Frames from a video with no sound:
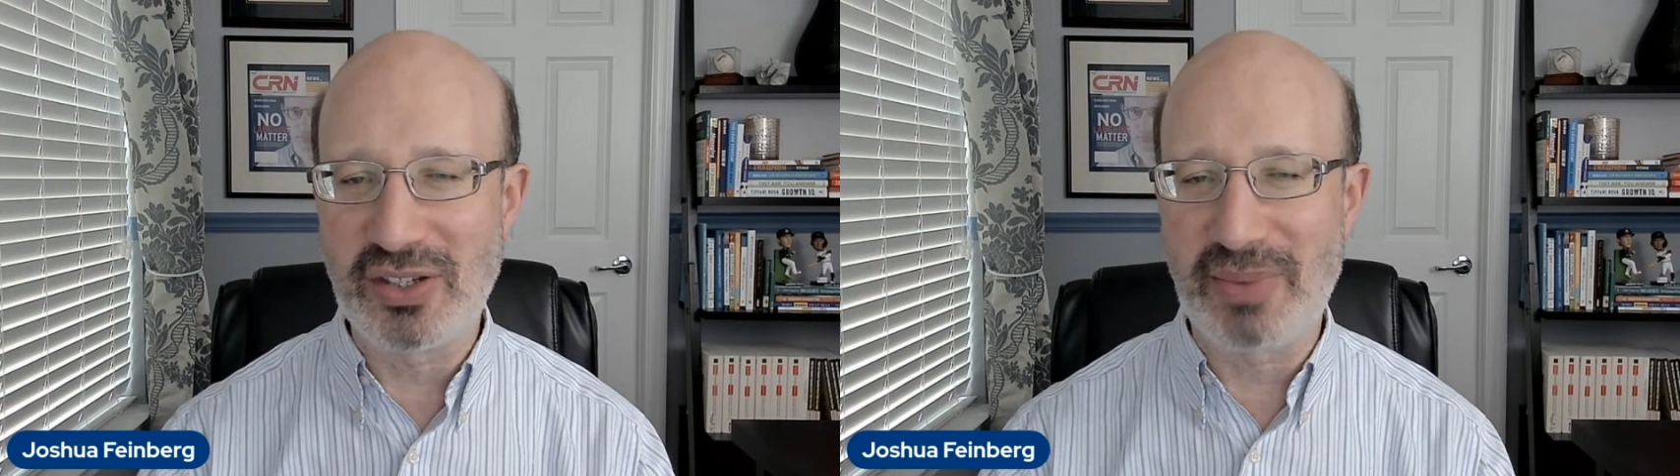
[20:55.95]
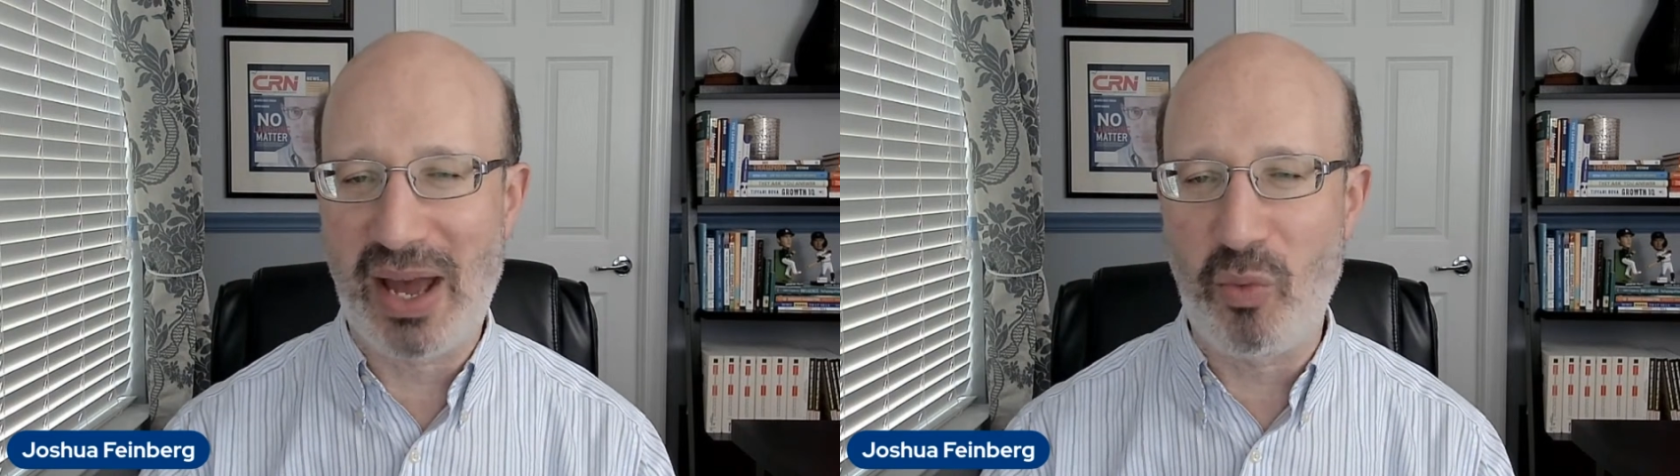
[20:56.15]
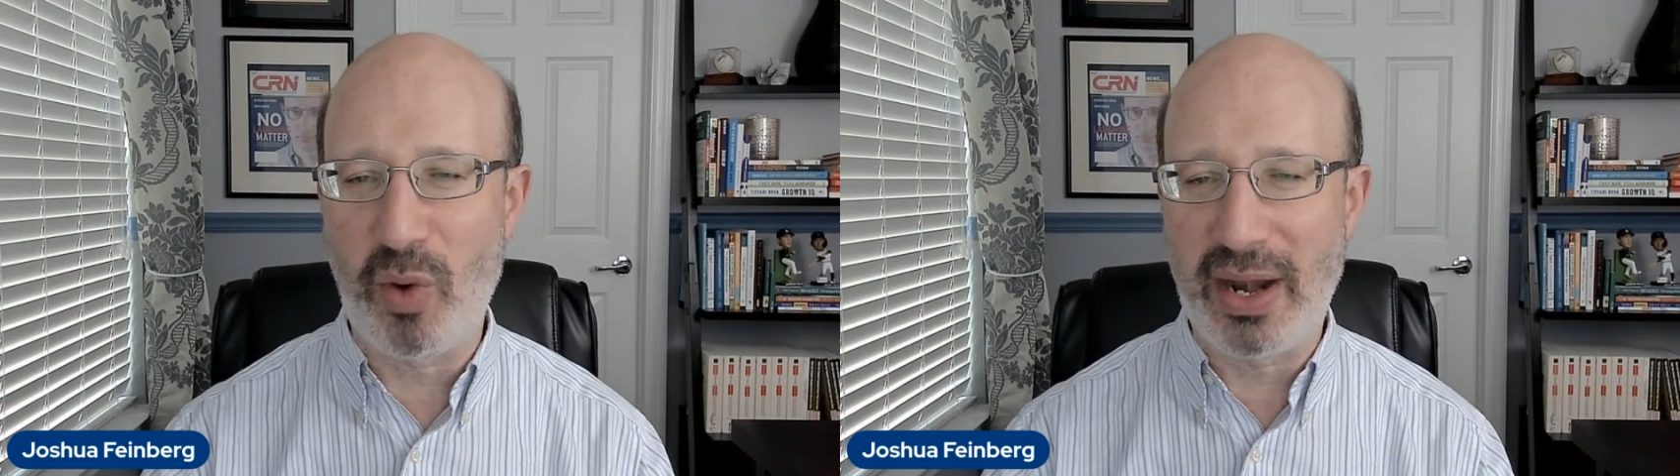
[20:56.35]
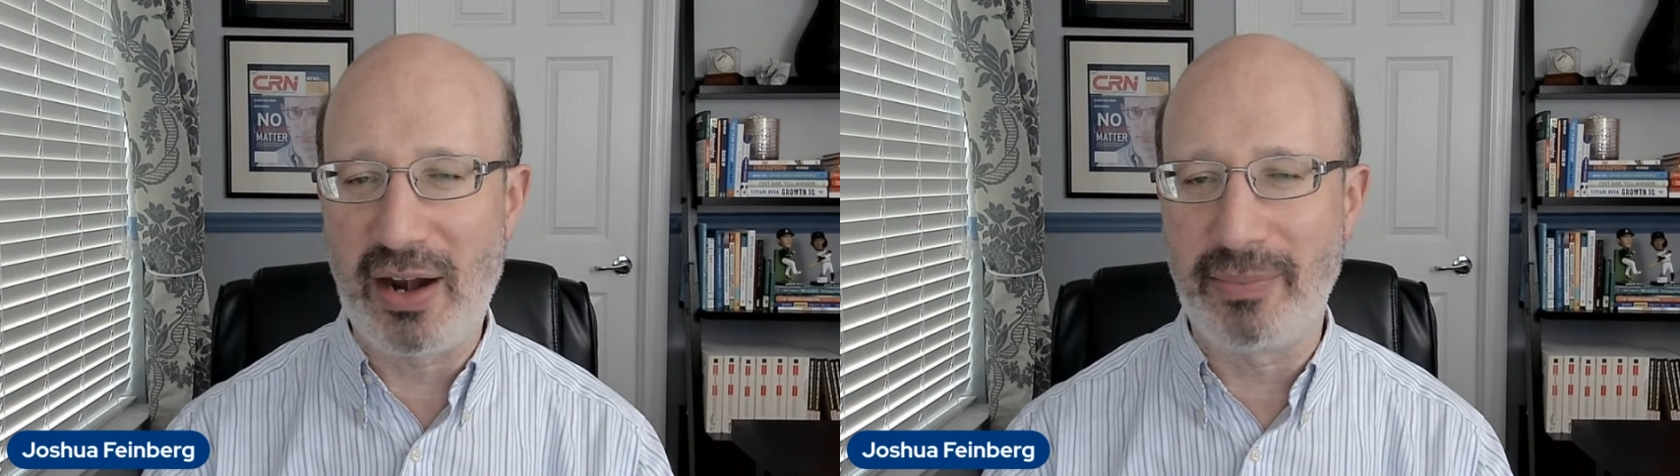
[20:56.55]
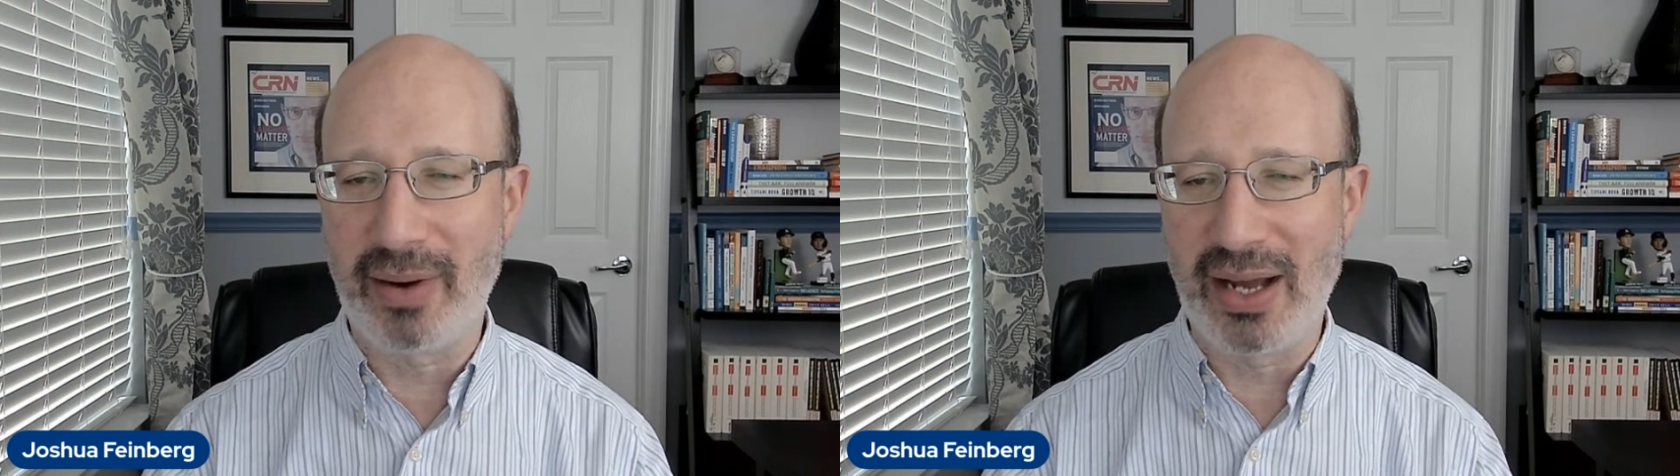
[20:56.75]
about what
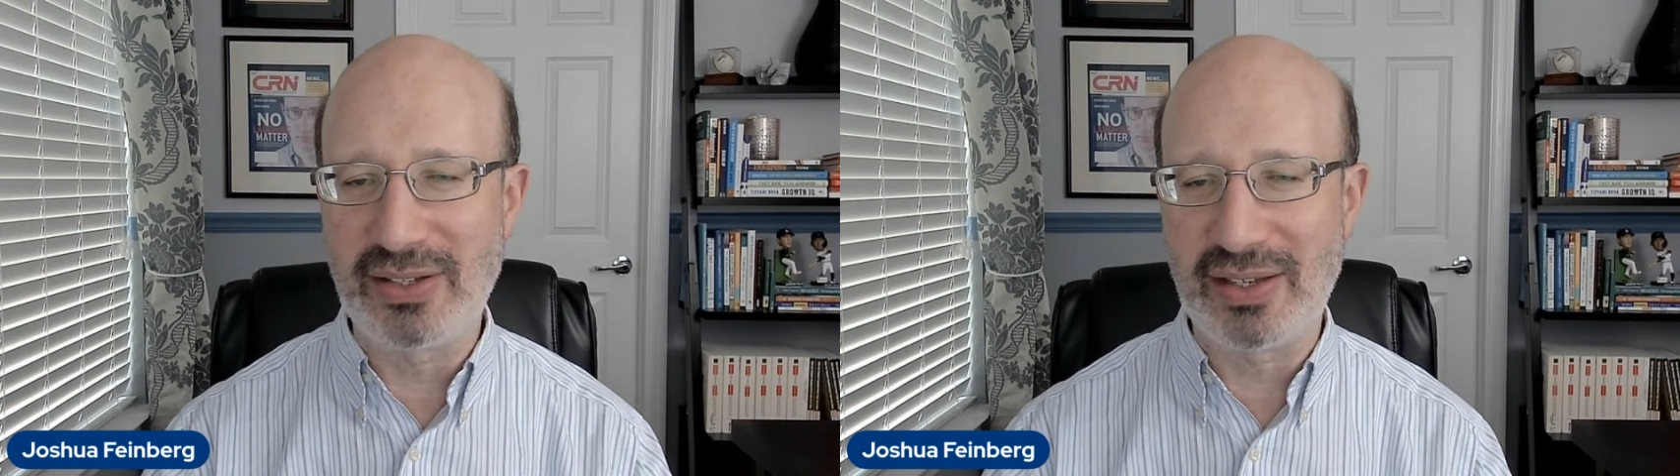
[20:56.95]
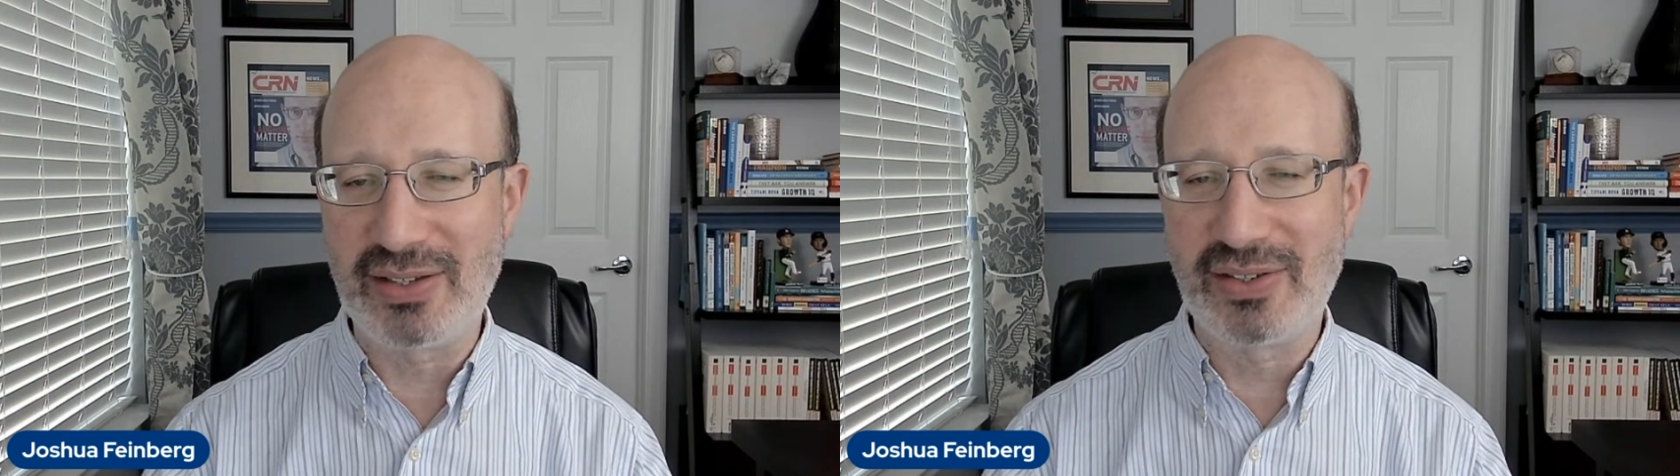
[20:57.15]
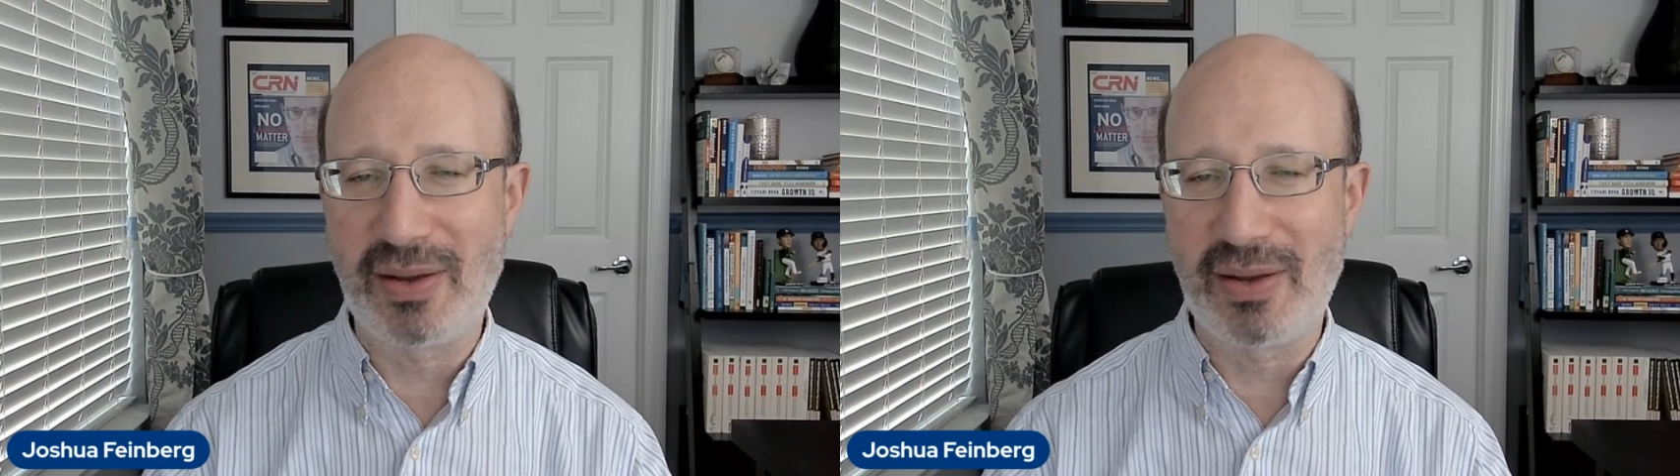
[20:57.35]
enterprise is.